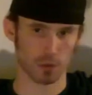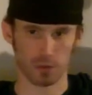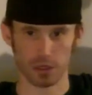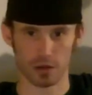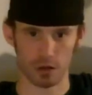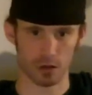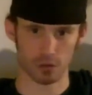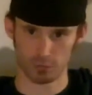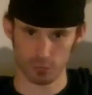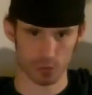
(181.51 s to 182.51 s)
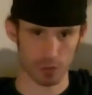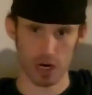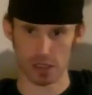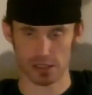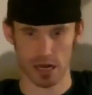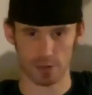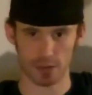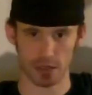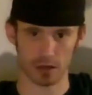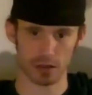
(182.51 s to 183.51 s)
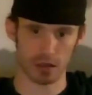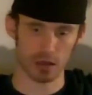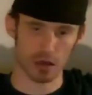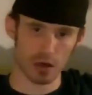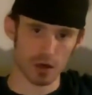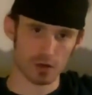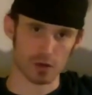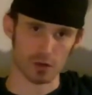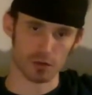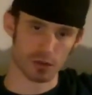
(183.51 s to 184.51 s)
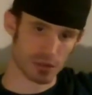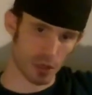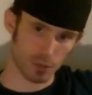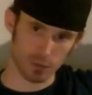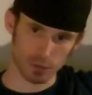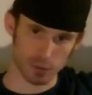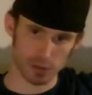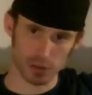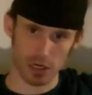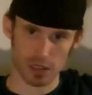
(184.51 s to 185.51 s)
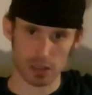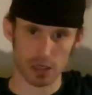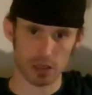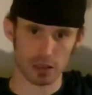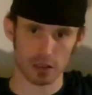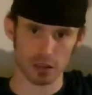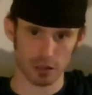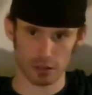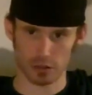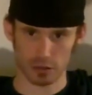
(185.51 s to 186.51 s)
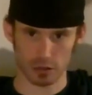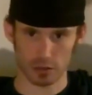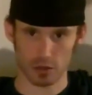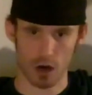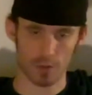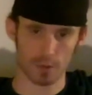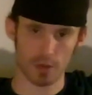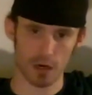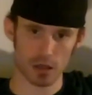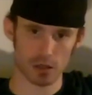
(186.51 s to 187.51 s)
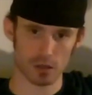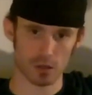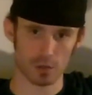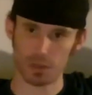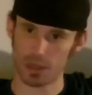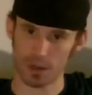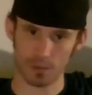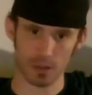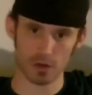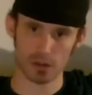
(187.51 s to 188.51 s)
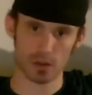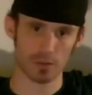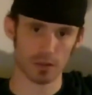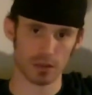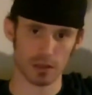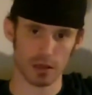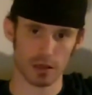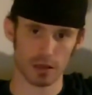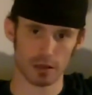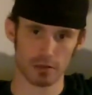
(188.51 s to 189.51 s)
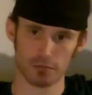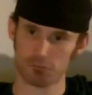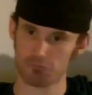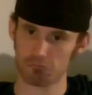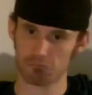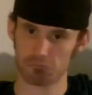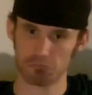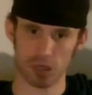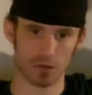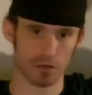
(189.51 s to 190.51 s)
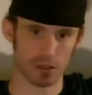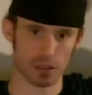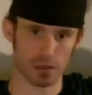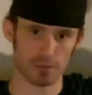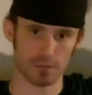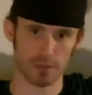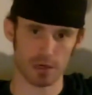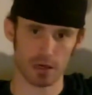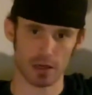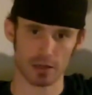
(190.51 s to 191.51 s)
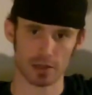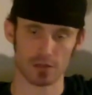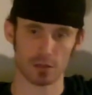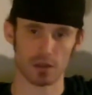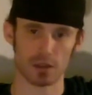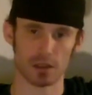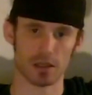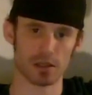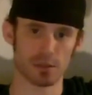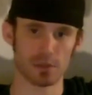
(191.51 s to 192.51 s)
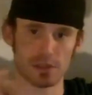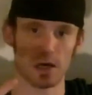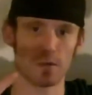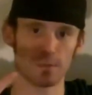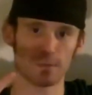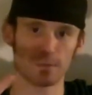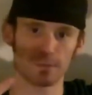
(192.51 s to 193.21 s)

I want to make all you guys happy out there. So just tell me which one you guys like uh, in the little comment box or PM me or something, and I'll fix it up. All right, thanks for watching, guys. Peace out.